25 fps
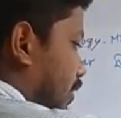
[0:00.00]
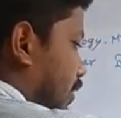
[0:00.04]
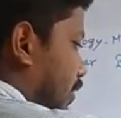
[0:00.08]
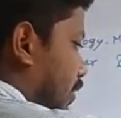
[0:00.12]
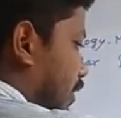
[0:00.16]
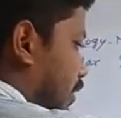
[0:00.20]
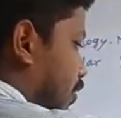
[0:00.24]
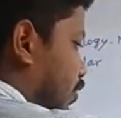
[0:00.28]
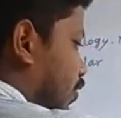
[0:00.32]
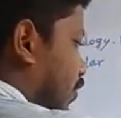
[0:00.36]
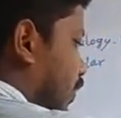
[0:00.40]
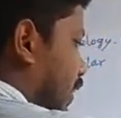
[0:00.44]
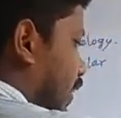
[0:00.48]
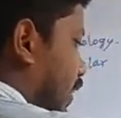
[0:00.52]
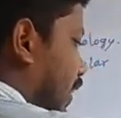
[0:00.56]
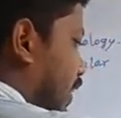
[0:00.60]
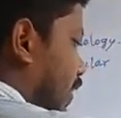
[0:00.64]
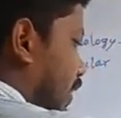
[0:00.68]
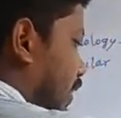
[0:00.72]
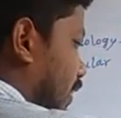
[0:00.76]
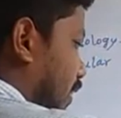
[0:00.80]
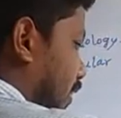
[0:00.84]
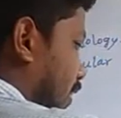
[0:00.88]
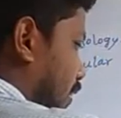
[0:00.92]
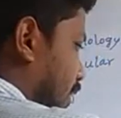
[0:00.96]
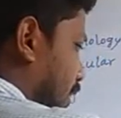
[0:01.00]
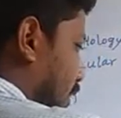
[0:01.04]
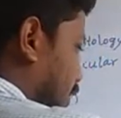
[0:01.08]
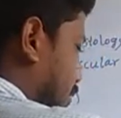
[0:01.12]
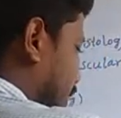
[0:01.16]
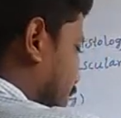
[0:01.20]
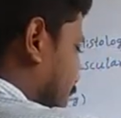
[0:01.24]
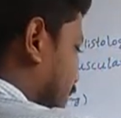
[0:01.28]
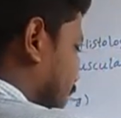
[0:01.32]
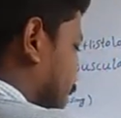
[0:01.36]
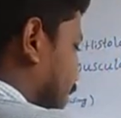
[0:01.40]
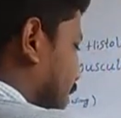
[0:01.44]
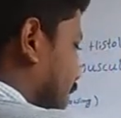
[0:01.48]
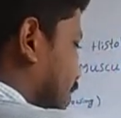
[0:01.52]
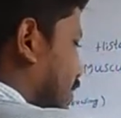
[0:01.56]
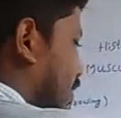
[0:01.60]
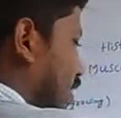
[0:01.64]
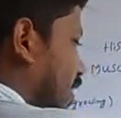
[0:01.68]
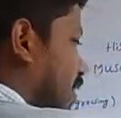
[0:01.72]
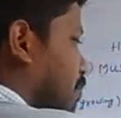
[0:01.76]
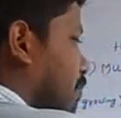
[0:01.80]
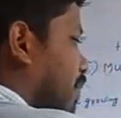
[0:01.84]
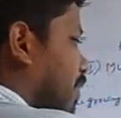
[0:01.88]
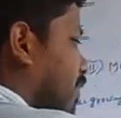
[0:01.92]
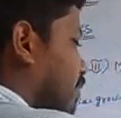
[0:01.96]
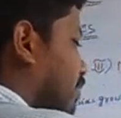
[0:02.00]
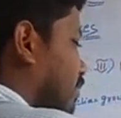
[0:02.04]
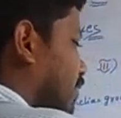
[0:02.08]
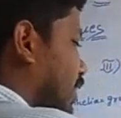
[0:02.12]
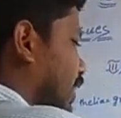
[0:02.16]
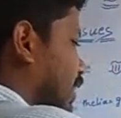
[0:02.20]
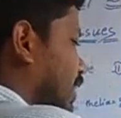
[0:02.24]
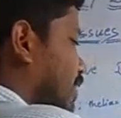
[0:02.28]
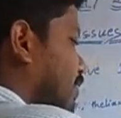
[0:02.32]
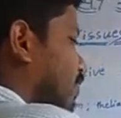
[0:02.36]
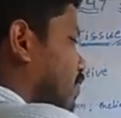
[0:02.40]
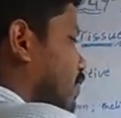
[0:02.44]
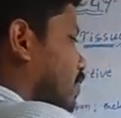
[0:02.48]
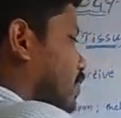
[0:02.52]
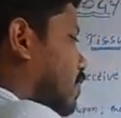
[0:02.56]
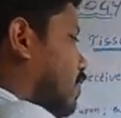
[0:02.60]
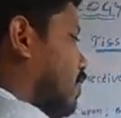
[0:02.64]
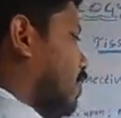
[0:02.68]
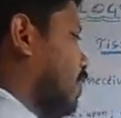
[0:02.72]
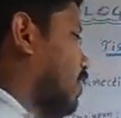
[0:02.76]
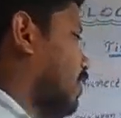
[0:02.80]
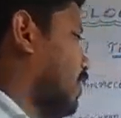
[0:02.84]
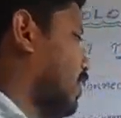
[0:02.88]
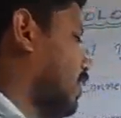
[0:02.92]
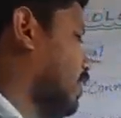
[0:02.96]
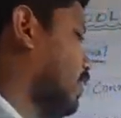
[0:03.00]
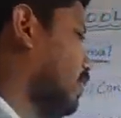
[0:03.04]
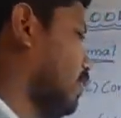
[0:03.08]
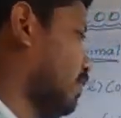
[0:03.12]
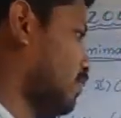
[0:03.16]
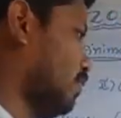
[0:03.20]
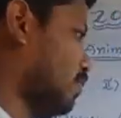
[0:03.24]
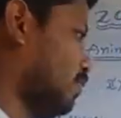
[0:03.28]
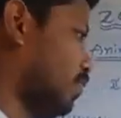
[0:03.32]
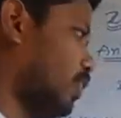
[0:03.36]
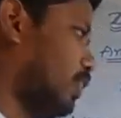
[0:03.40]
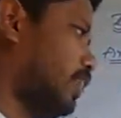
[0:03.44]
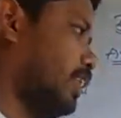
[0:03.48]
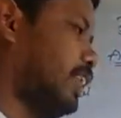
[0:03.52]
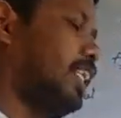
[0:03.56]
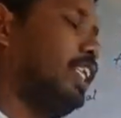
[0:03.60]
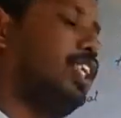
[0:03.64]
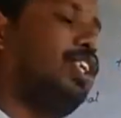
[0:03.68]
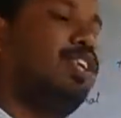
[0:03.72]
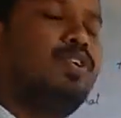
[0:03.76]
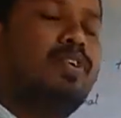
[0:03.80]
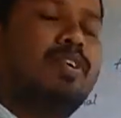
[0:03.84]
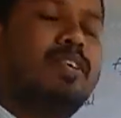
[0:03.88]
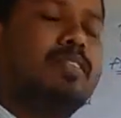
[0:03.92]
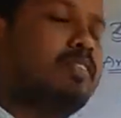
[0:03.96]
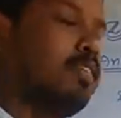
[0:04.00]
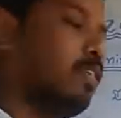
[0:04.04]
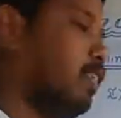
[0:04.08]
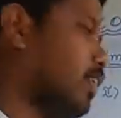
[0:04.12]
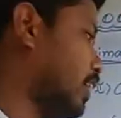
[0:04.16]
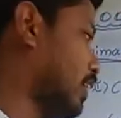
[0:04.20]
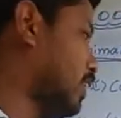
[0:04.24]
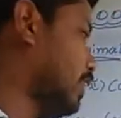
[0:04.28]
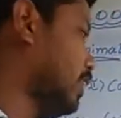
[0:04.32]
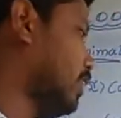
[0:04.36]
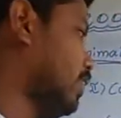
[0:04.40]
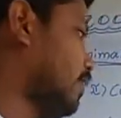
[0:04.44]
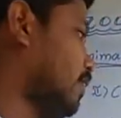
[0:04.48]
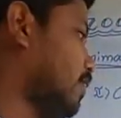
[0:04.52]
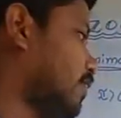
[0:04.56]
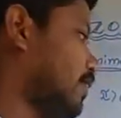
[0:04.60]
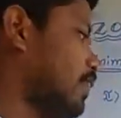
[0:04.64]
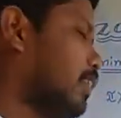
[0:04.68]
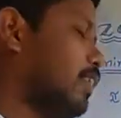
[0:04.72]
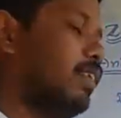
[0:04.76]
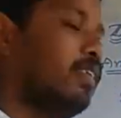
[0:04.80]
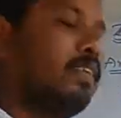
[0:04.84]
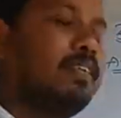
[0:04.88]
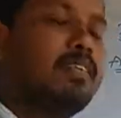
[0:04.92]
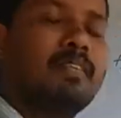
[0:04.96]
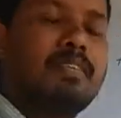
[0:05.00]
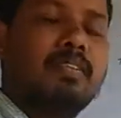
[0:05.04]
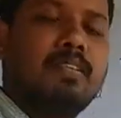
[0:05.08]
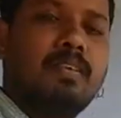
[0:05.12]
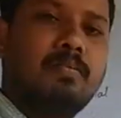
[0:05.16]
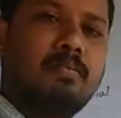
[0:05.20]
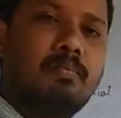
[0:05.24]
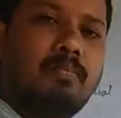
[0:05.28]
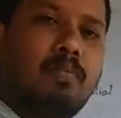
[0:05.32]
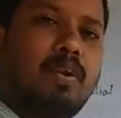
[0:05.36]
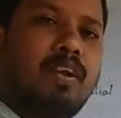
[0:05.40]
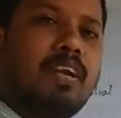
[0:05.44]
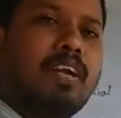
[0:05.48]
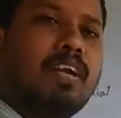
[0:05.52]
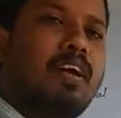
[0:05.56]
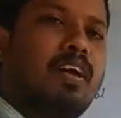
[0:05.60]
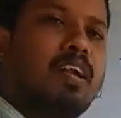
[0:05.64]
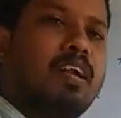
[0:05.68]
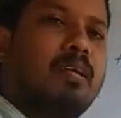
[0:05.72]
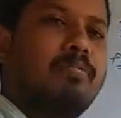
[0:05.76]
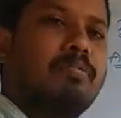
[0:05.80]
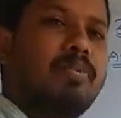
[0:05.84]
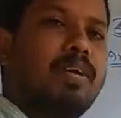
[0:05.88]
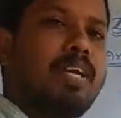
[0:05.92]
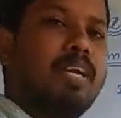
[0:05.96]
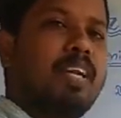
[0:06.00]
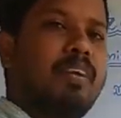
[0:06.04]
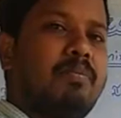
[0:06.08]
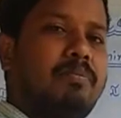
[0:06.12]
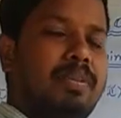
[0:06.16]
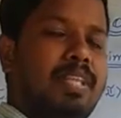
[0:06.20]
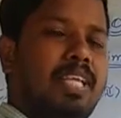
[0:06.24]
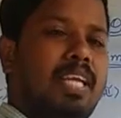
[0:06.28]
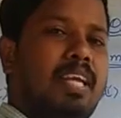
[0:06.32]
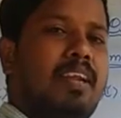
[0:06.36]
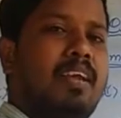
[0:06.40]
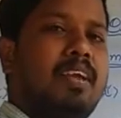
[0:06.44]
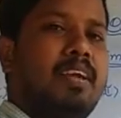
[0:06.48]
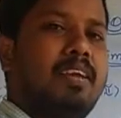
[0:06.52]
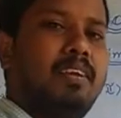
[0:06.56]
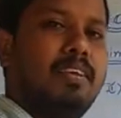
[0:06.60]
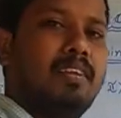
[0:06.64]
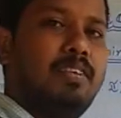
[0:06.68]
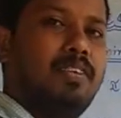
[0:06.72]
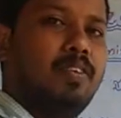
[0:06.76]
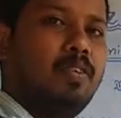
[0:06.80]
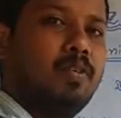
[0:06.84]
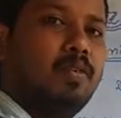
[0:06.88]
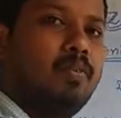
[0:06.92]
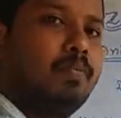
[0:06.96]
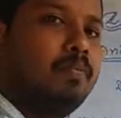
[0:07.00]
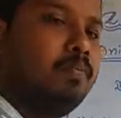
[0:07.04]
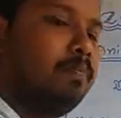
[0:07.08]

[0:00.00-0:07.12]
That's why this type of cell is called, tissue is called simple columnar epithelial tissue.